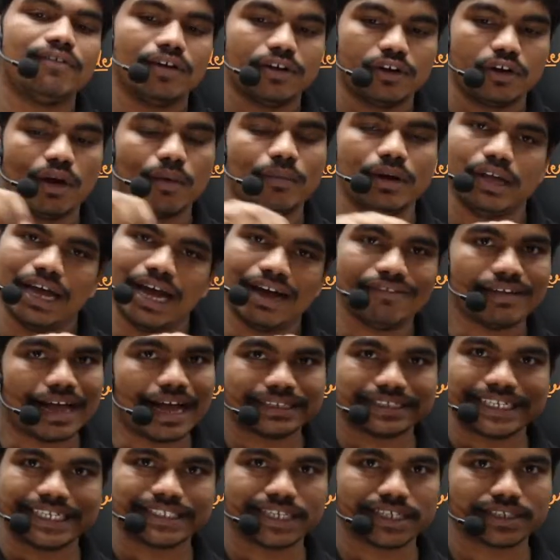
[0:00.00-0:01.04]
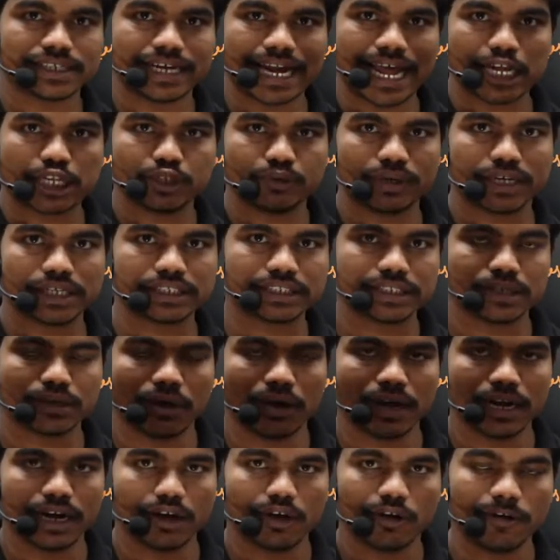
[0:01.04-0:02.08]
normally you have sensors and actuators
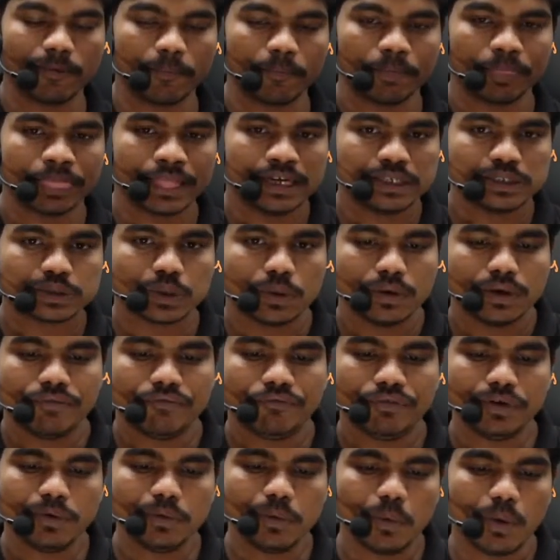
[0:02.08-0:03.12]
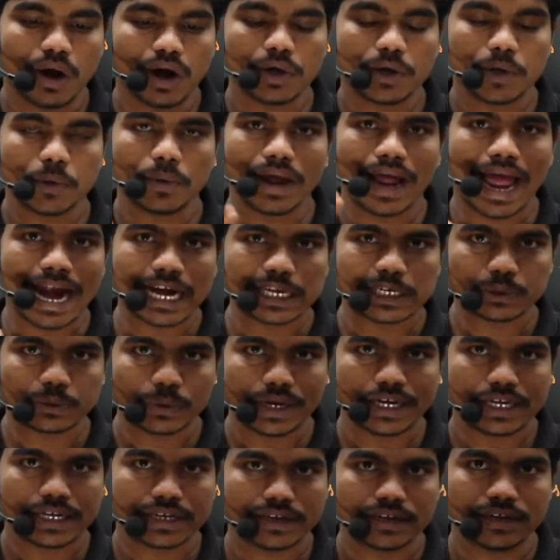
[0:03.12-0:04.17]
all along. So if you want to
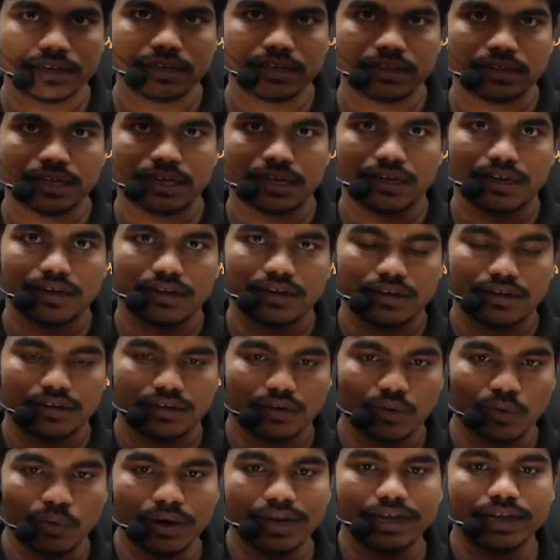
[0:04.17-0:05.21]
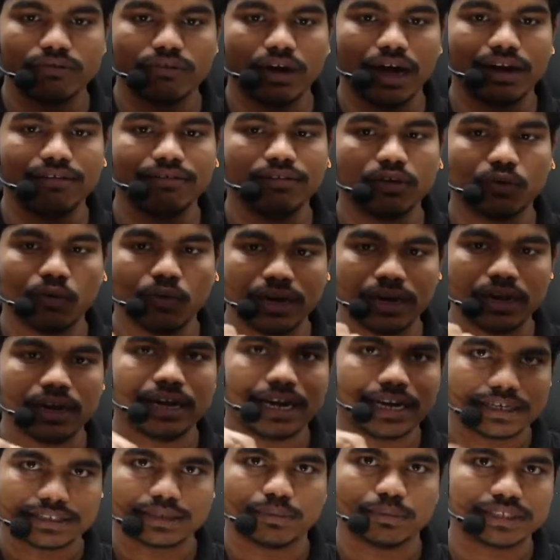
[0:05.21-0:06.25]
actuate the cooling valve,
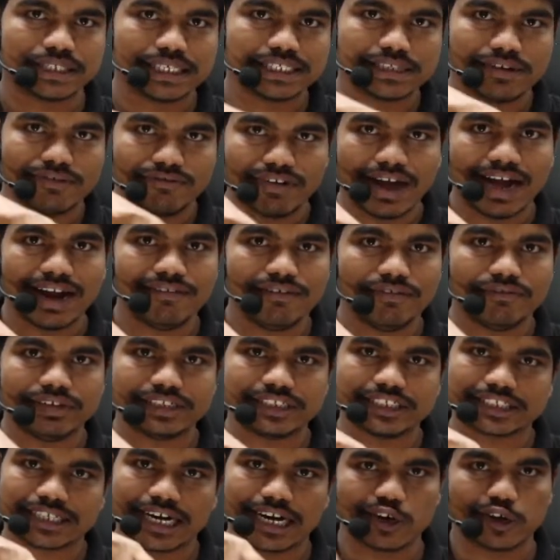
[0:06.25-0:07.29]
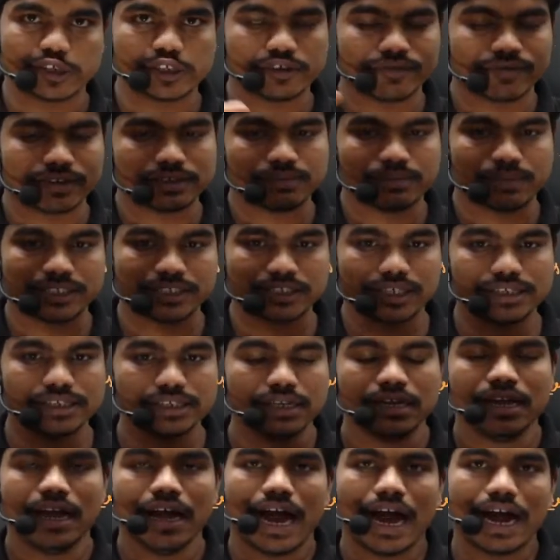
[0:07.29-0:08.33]
let's suppose there is a valve which is controlled from pressure,
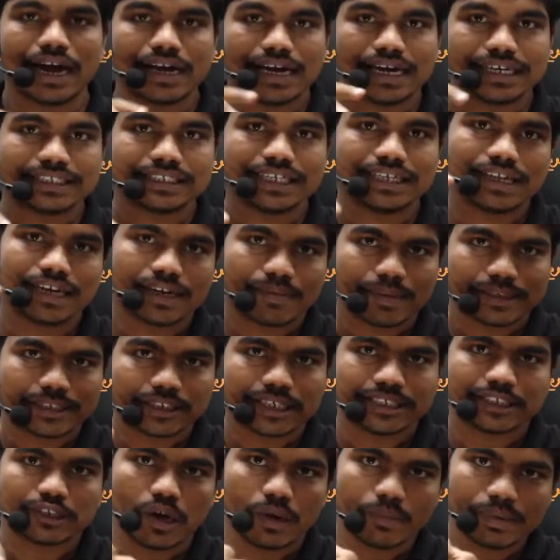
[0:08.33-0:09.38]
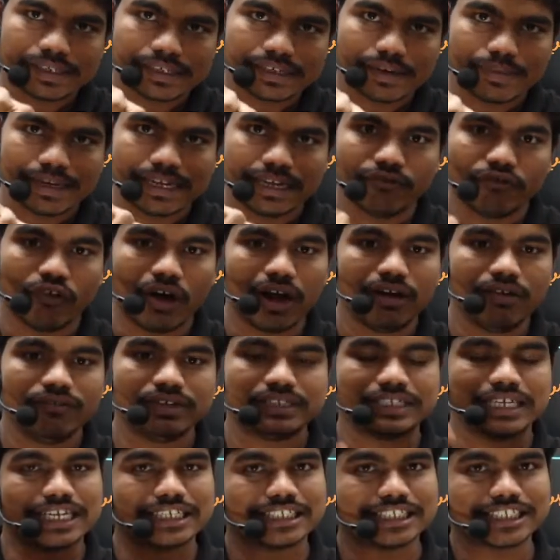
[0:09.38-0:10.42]
and let's say that pressure is operated by a valve which
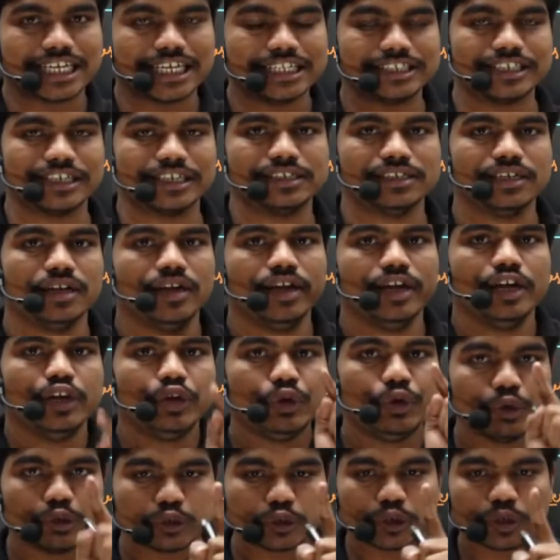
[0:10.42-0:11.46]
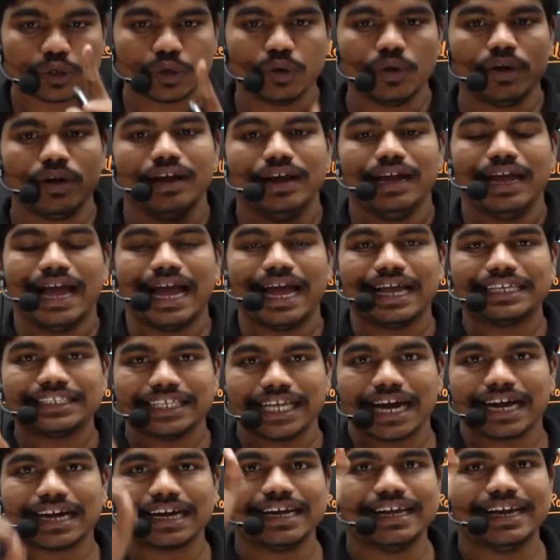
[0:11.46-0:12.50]
has a sensor. You should know
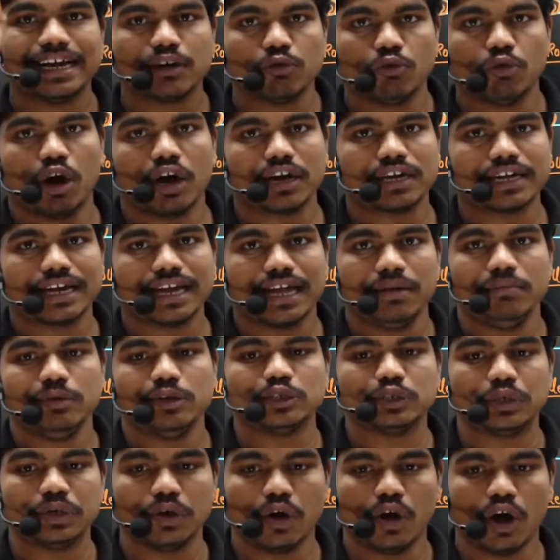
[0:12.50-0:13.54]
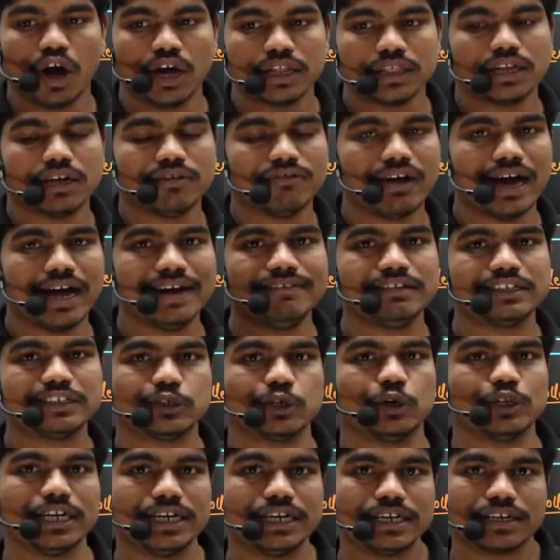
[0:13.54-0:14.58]
exactly at what time you should on the valve,
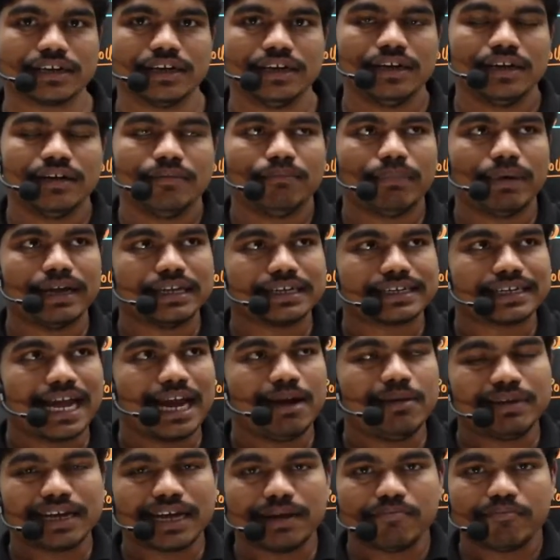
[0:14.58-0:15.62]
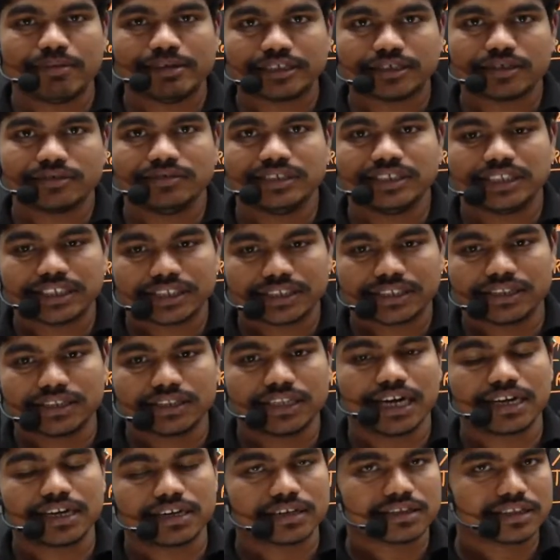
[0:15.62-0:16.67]
so that by the time temperature reaches
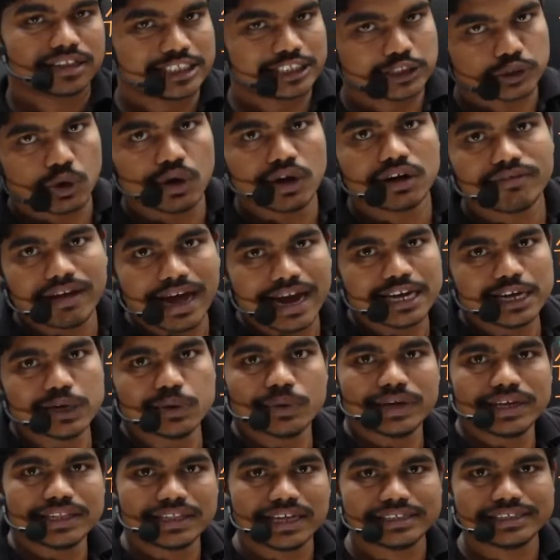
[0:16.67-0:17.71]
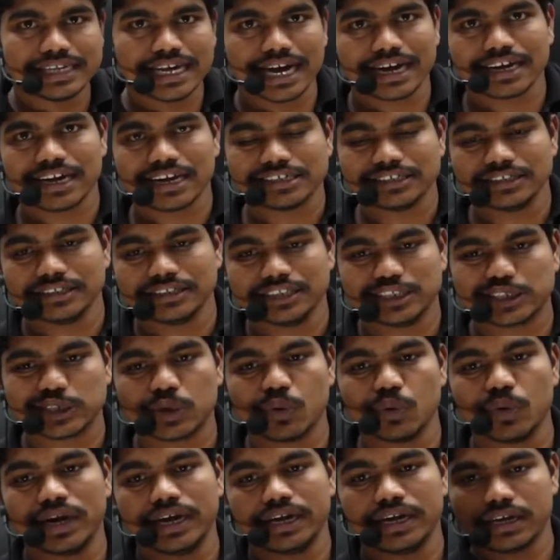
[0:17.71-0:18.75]
that threshold value in the reactor, this
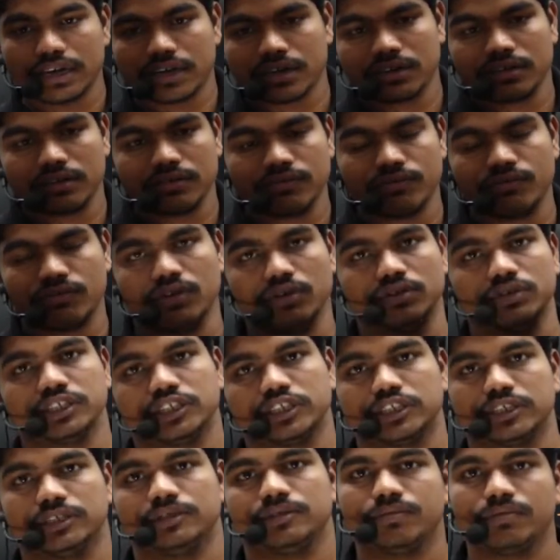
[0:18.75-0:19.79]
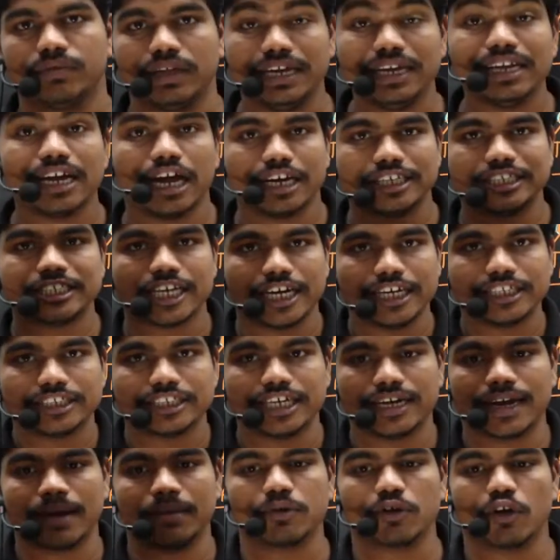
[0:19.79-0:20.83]
coolant flows in unsteady
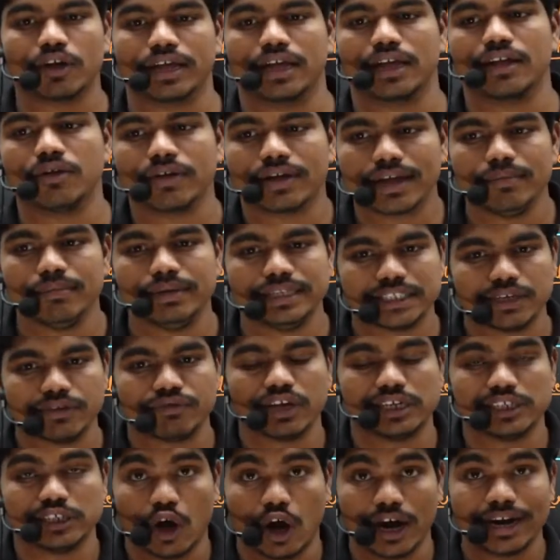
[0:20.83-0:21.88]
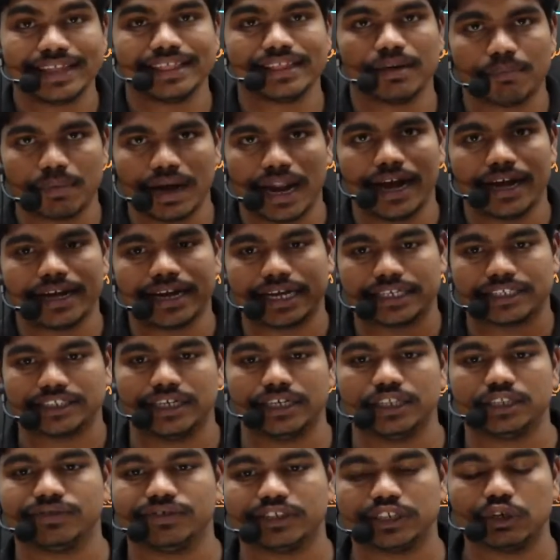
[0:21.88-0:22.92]
state. I'm talking, okay, means if you're owning the plant, actually
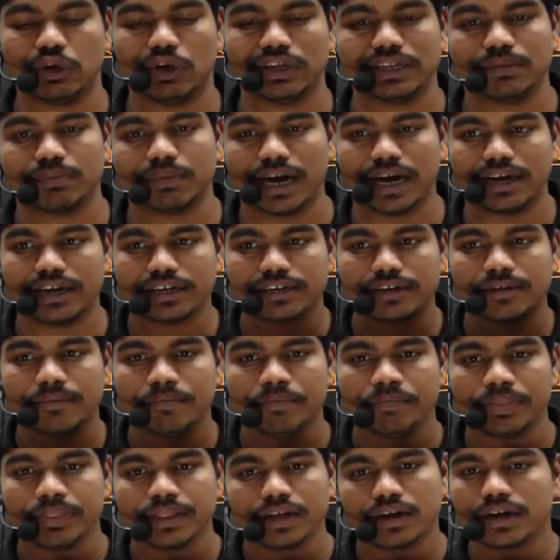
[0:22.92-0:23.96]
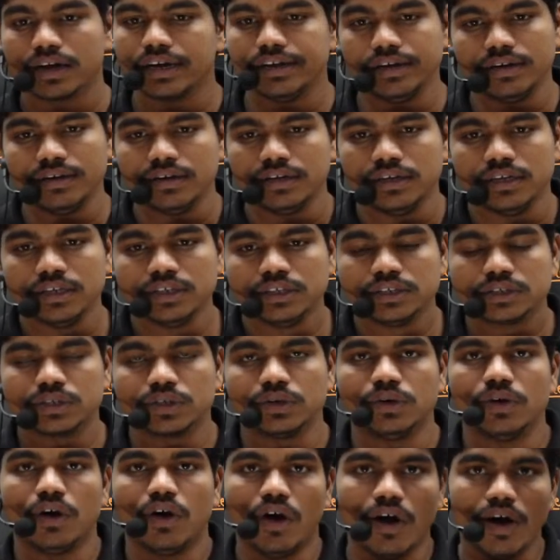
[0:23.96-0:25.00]
switching on the plant, clear.
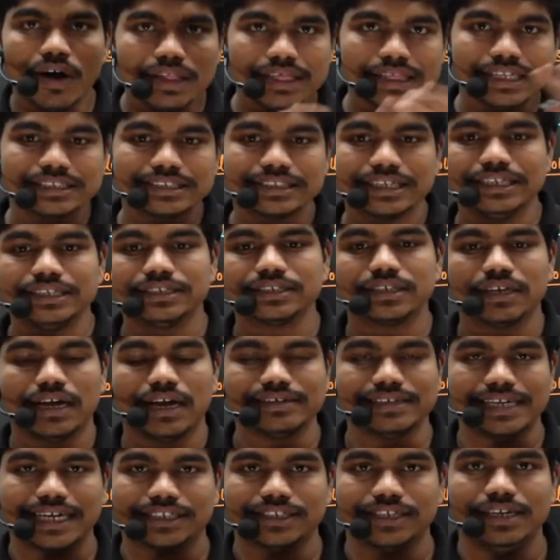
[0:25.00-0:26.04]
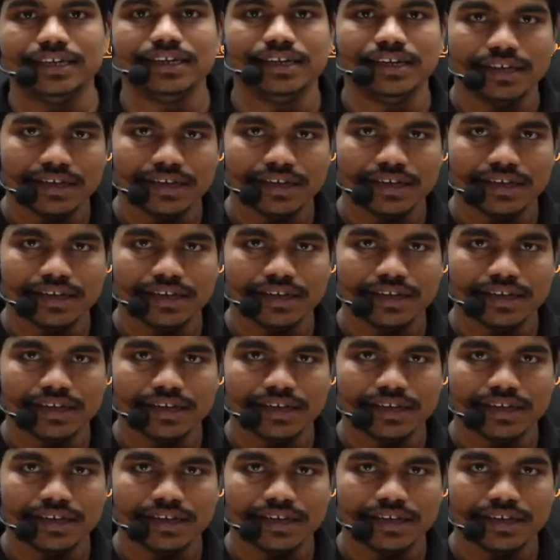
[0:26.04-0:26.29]
So all these things are actually